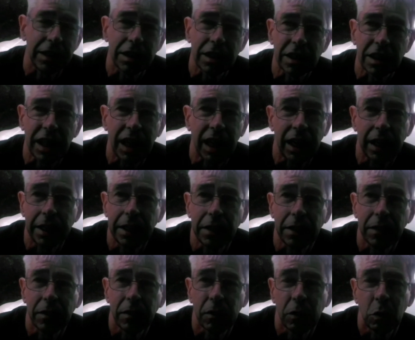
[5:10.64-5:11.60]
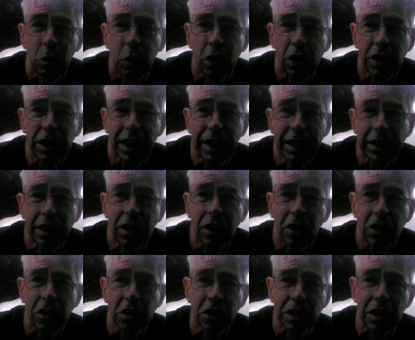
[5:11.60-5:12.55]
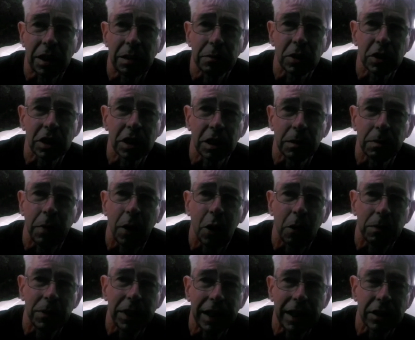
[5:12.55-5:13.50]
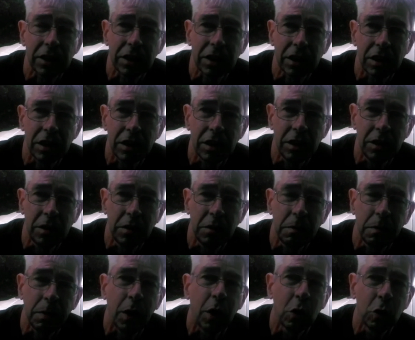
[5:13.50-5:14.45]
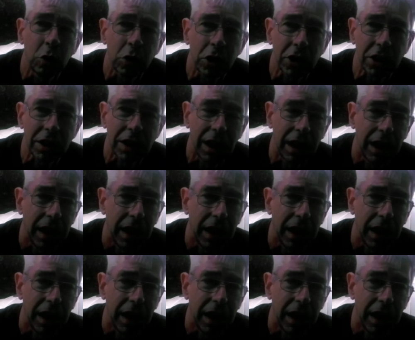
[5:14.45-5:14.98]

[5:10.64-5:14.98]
end of the day, for what they cost, I'm just going to pop down to Porsche